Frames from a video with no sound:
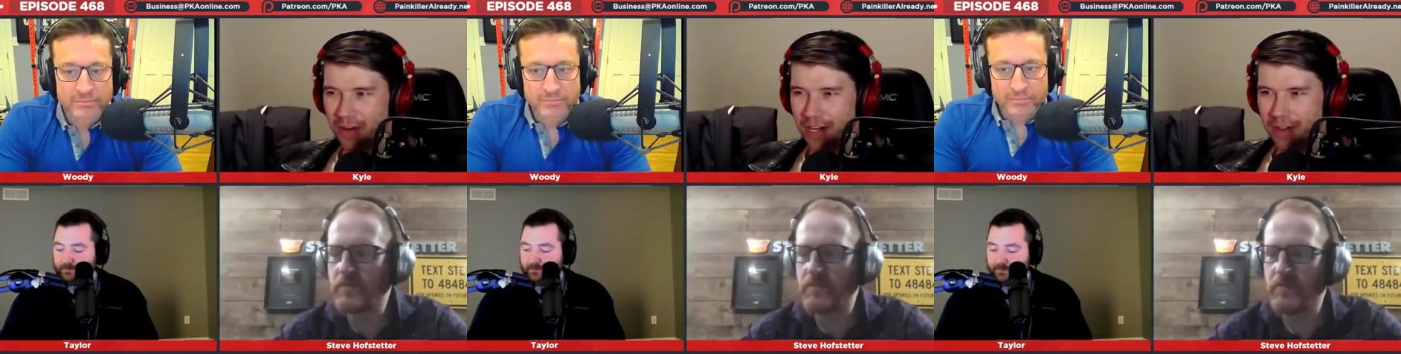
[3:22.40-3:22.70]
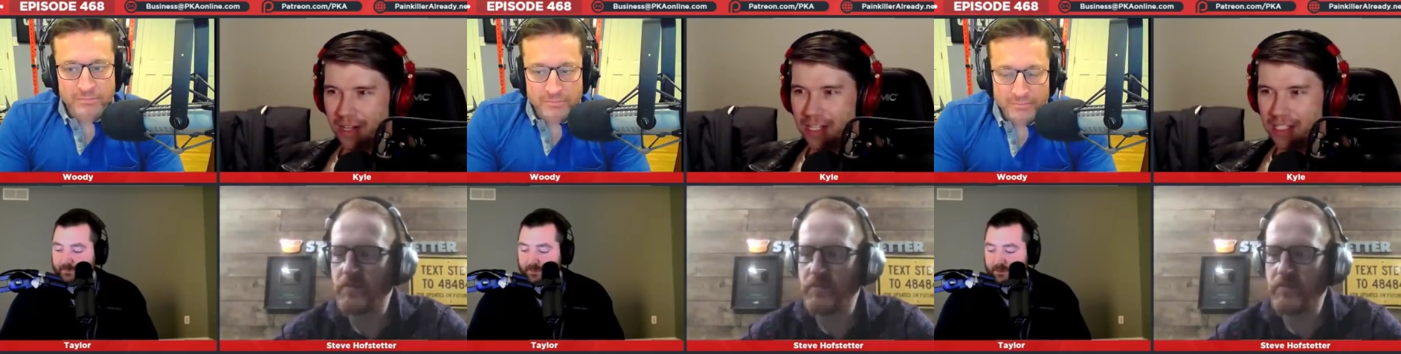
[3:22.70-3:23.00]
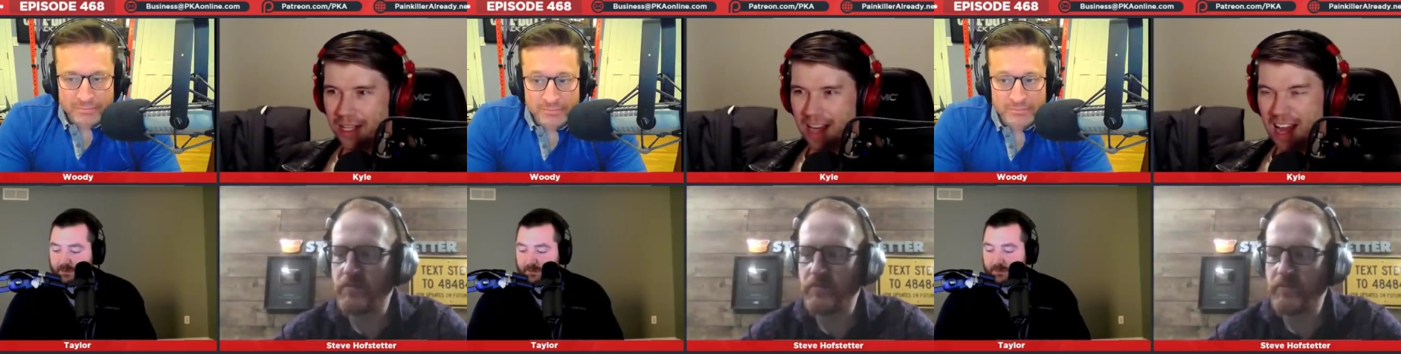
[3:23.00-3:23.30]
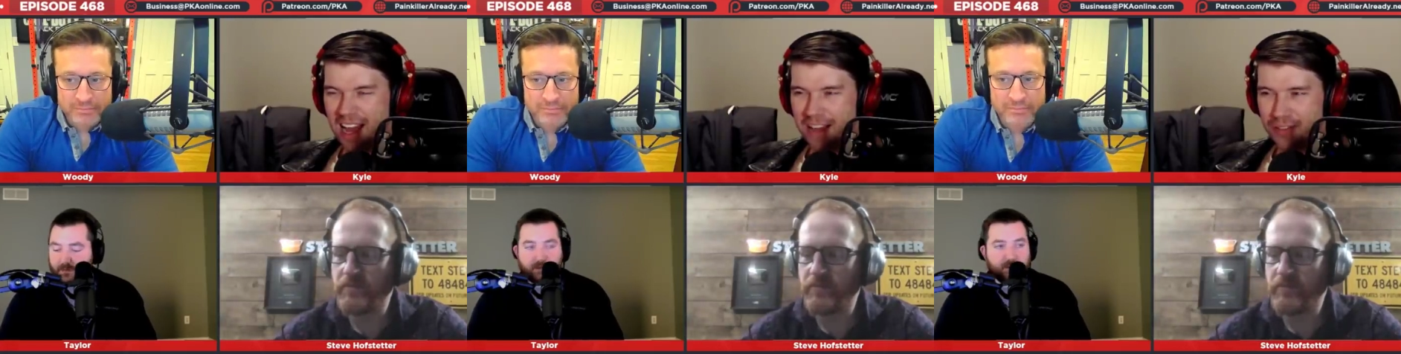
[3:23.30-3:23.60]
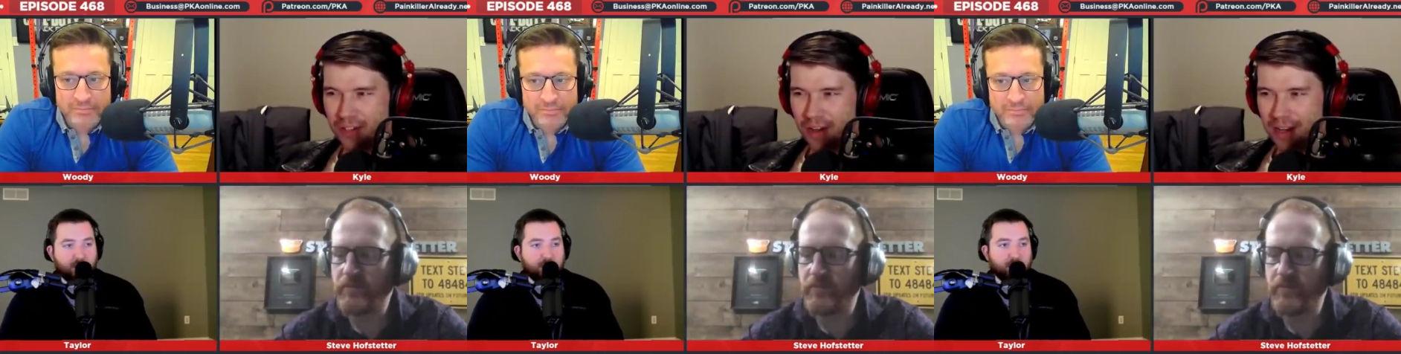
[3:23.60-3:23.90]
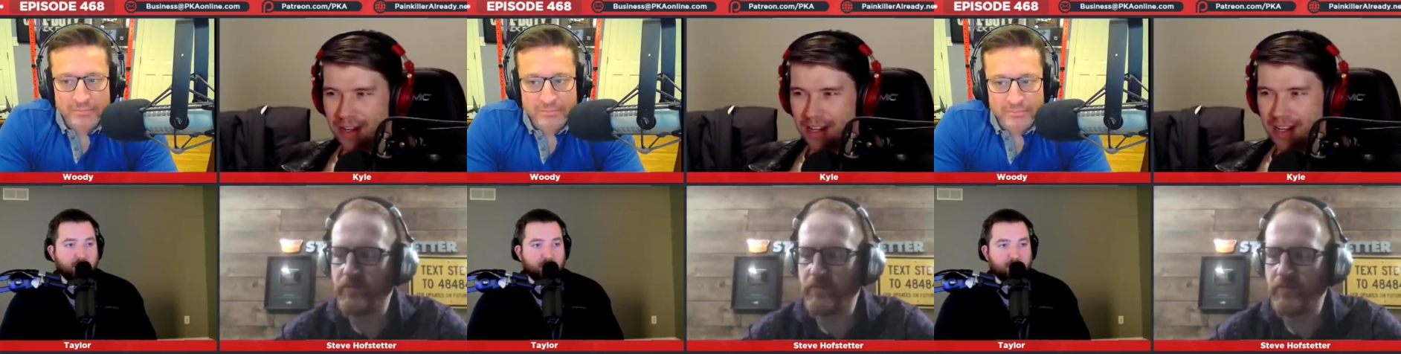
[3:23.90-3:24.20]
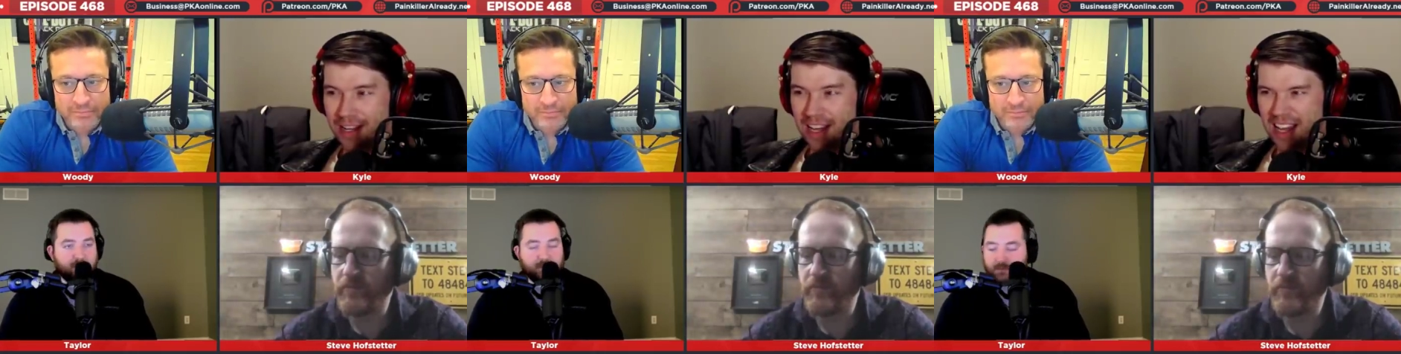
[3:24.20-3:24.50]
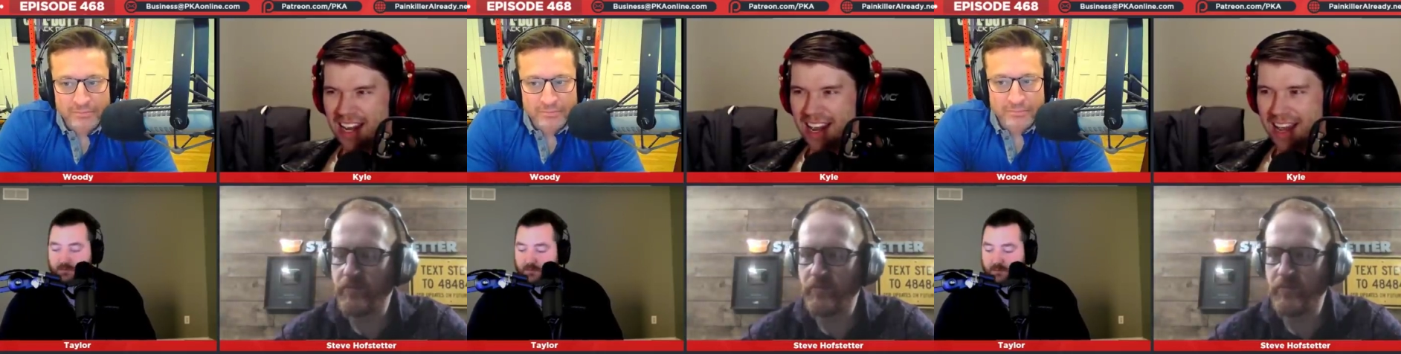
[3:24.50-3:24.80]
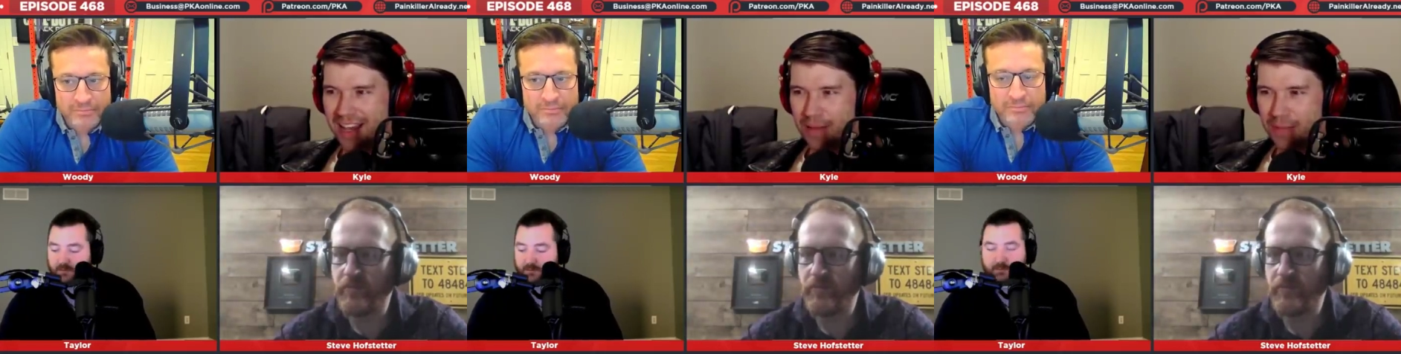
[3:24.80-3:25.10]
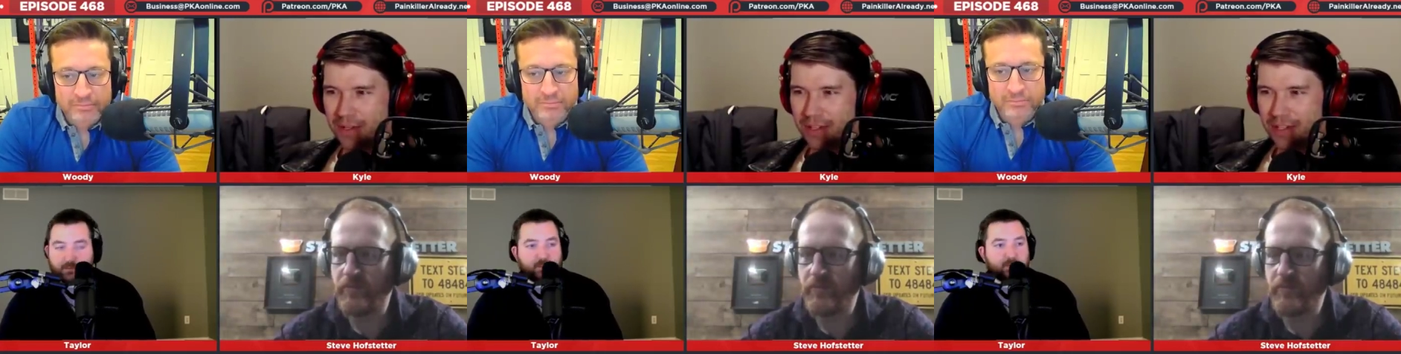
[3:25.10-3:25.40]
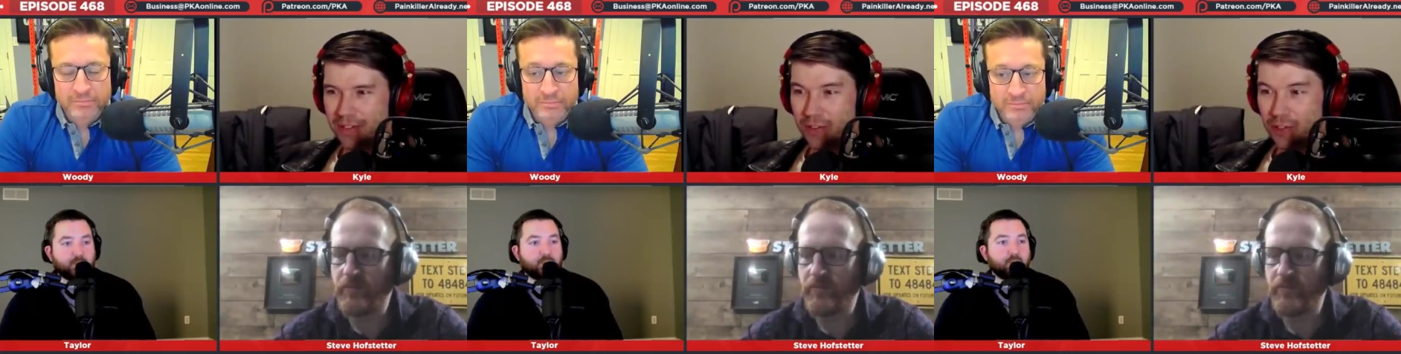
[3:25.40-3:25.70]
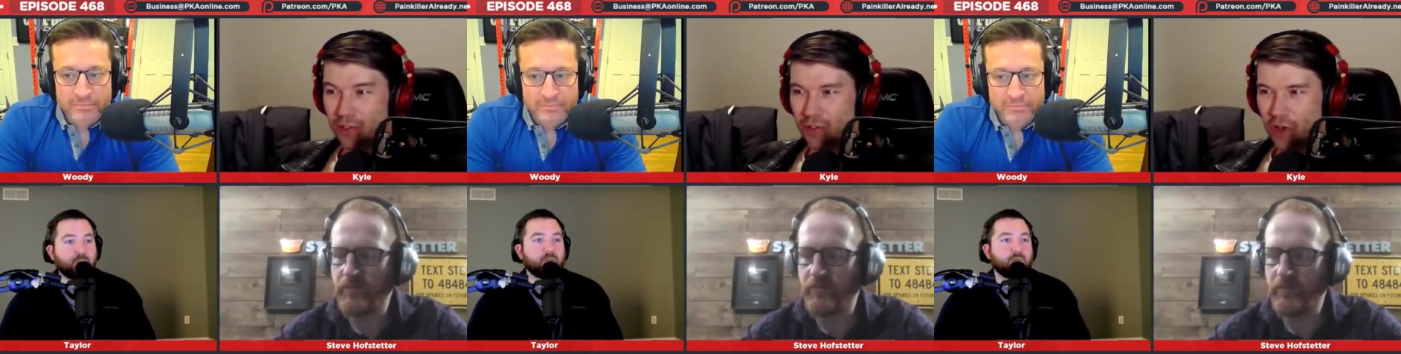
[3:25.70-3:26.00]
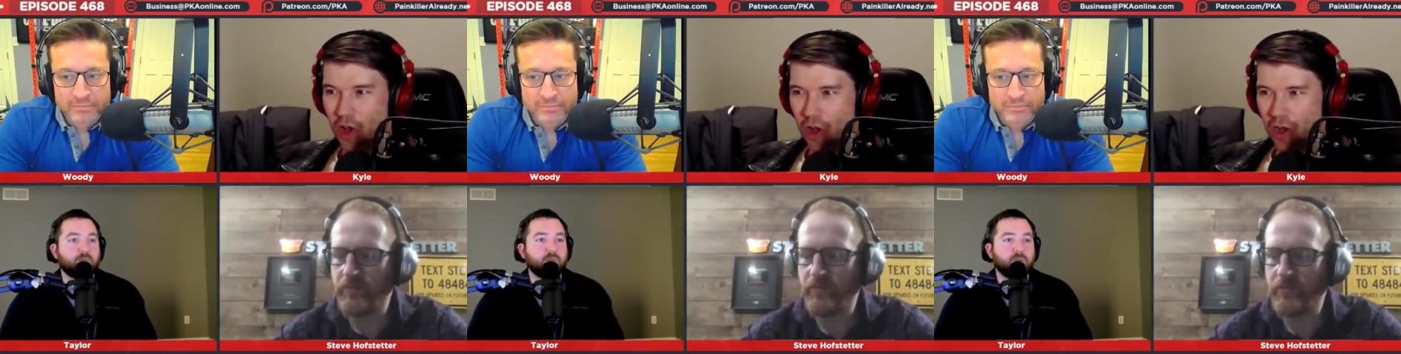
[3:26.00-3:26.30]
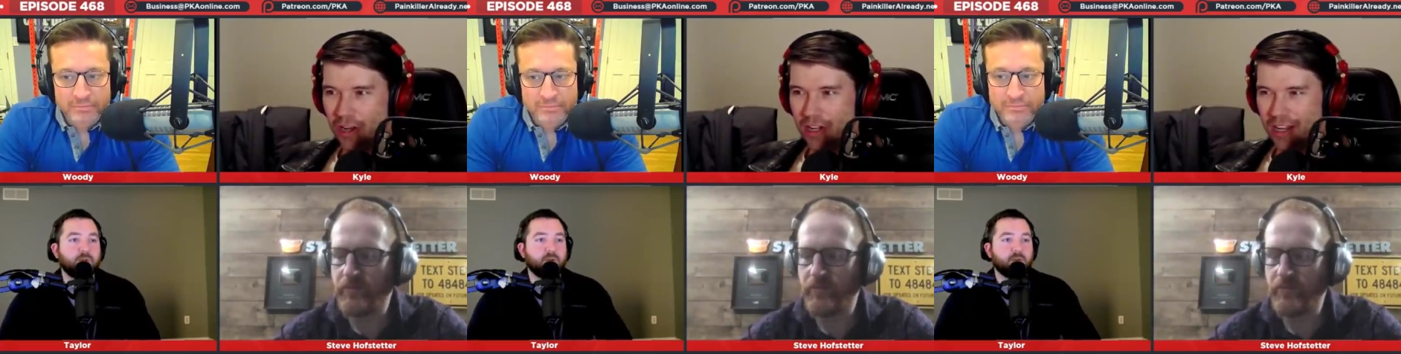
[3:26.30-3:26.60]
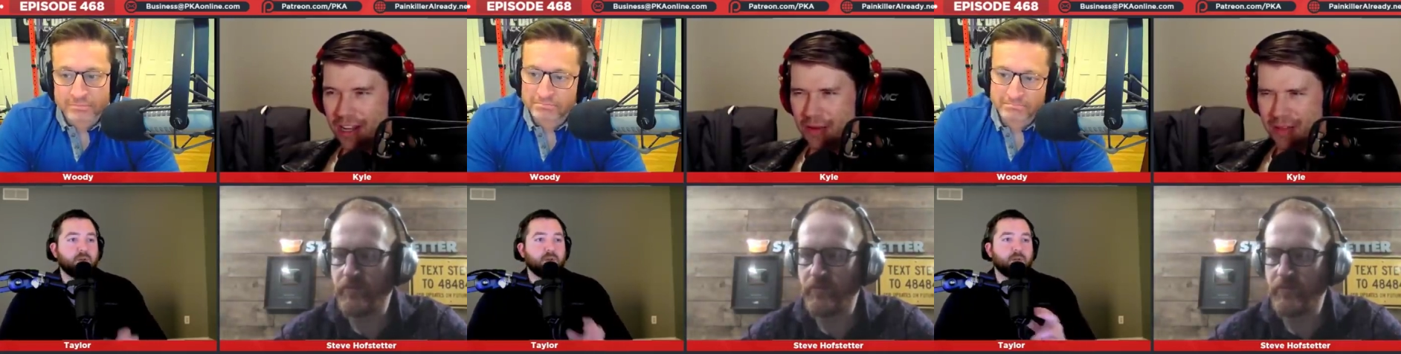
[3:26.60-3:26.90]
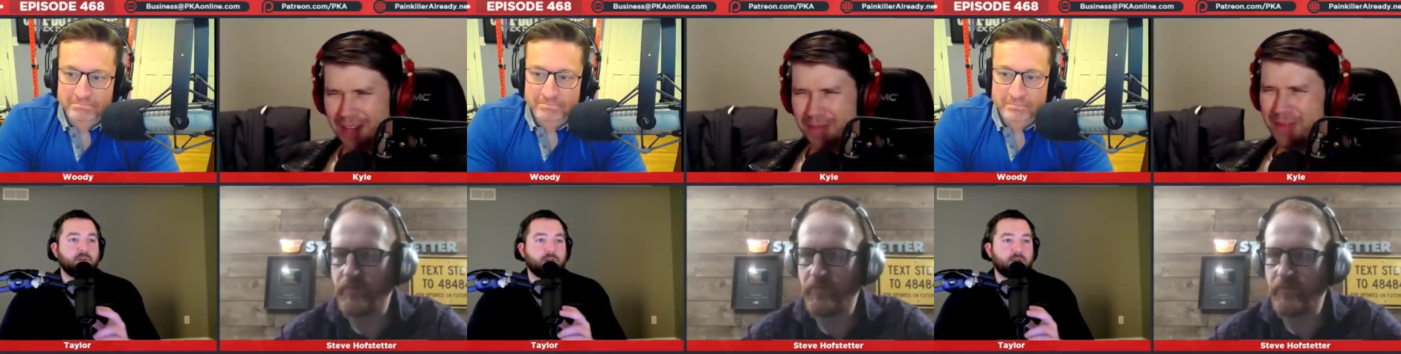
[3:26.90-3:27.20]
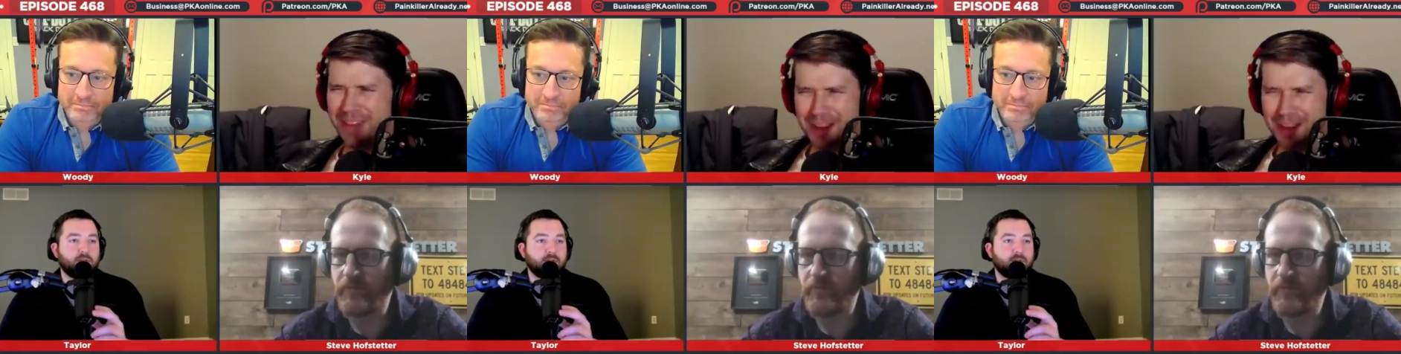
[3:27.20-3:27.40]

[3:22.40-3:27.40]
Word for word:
Speaker 1: another. He's like, I have taught an ape to talk, and they're like,